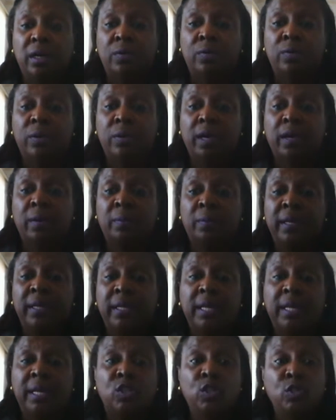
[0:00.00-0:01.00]

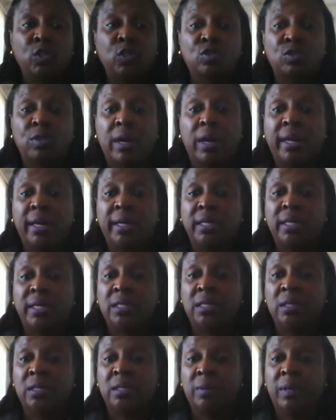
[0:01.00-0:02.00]
recommend that you try it
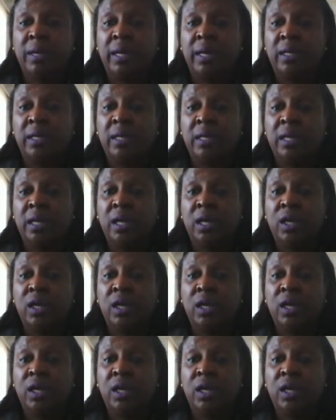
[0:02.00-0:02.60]
as well.